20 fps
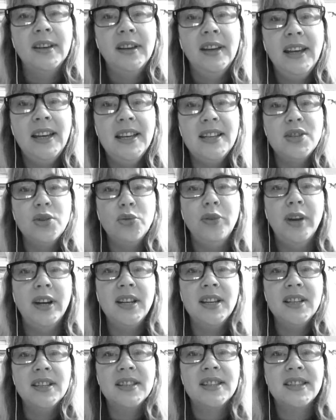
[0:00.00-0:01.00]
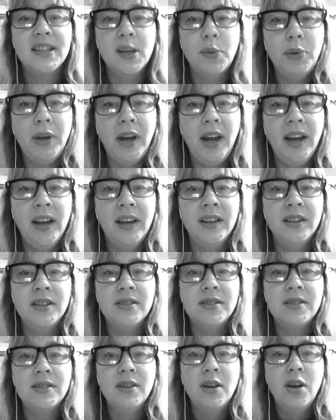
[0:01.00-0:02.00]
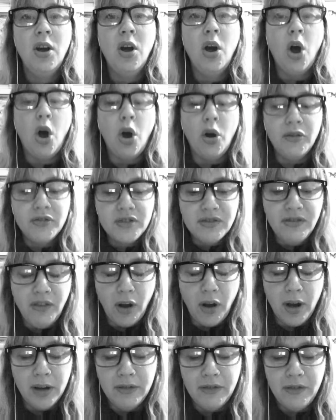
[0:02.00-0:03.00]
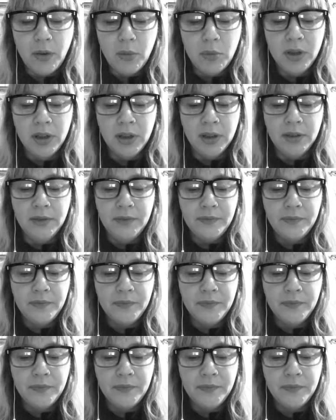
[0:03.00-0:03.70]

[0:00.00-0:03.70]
he's already a step ahead of Divine Feminine